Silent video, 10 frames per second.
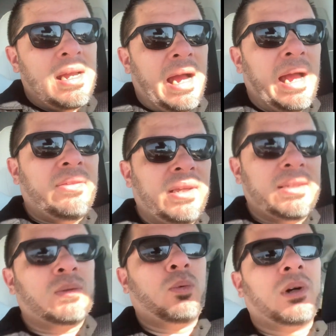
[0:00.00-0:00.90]
I think
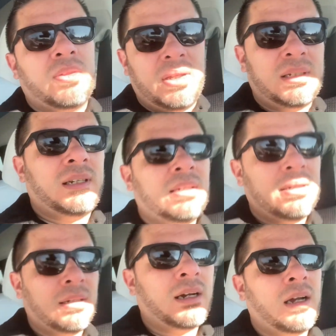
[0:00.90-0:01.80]
it's worth it.
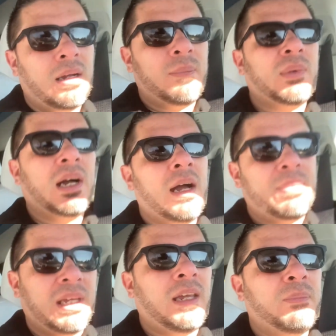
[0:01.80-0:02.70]
Um, the
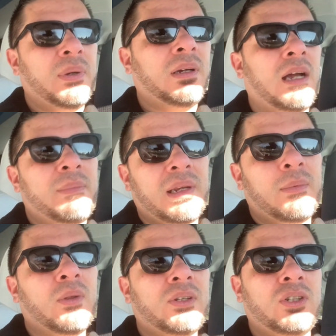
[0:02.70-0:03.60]
upkeep. I mean, I'm
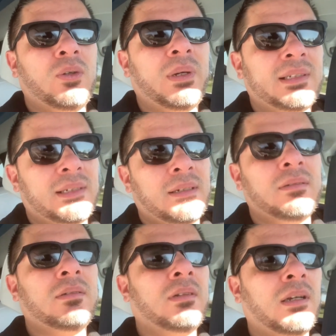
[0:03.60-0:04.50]
only two weeks in.
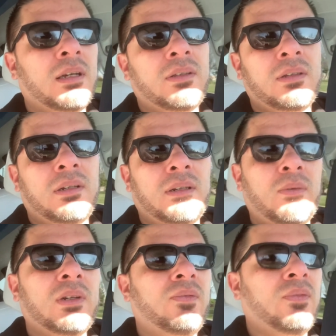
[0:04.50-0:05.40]
Uh,
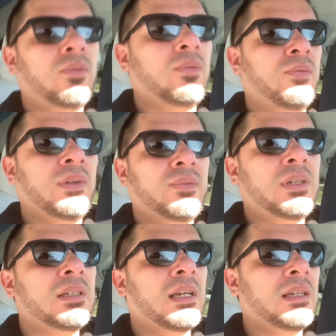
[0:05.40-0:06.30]
what,
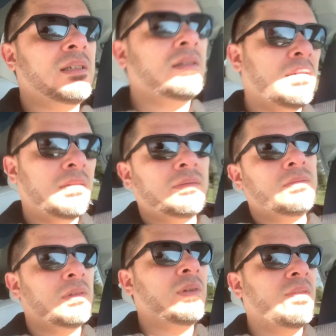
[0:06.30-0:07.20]
fifteen days.
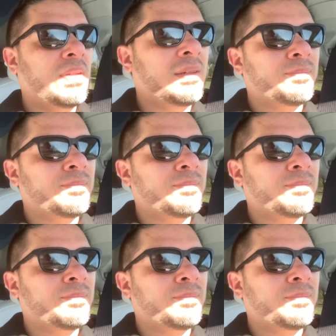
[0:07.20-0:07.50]
Roughly